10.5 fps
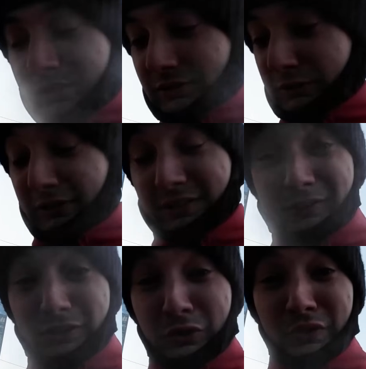Oh, the
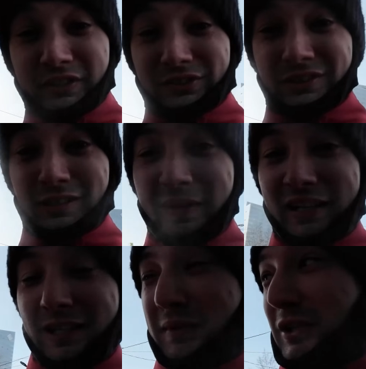cold is still
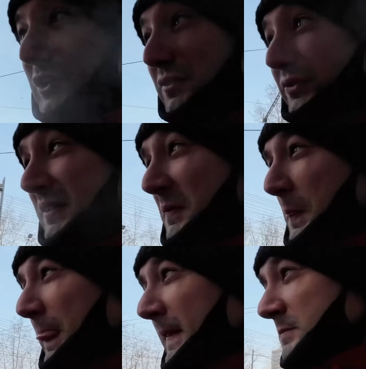making me cough.
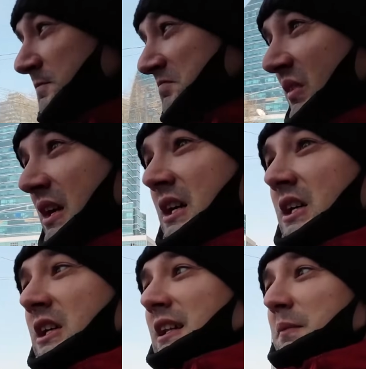
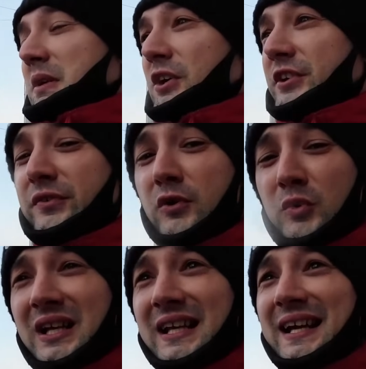Because if you
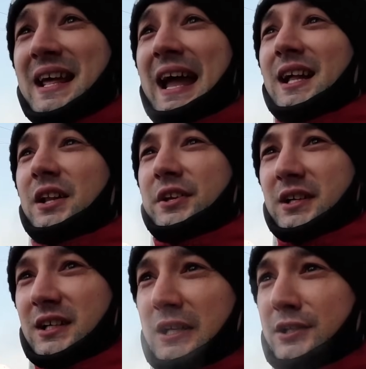really inhale the
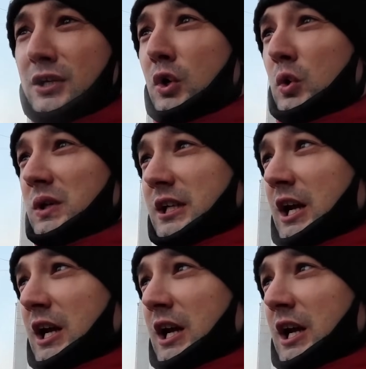cold,